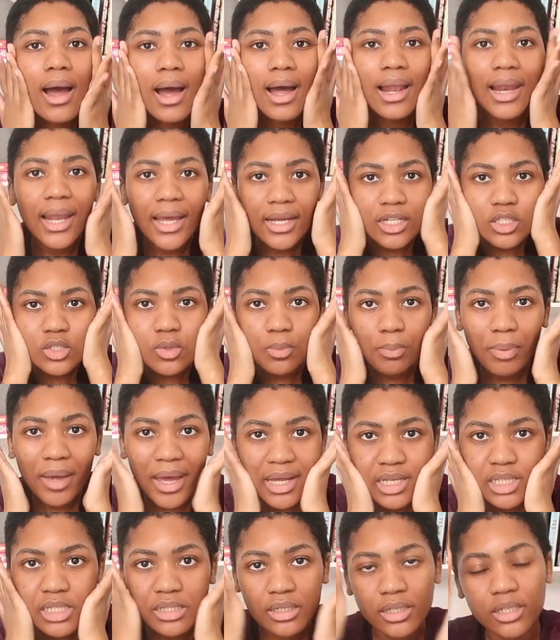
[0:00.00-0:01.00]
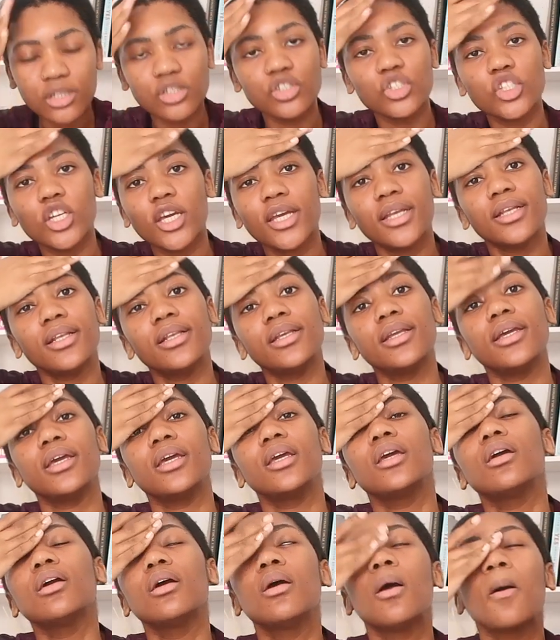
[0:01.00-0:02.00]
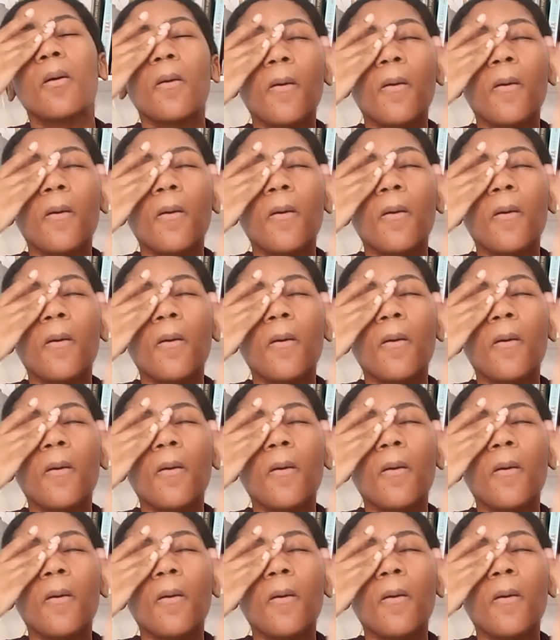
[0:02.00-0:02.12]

I like to pat it in gently.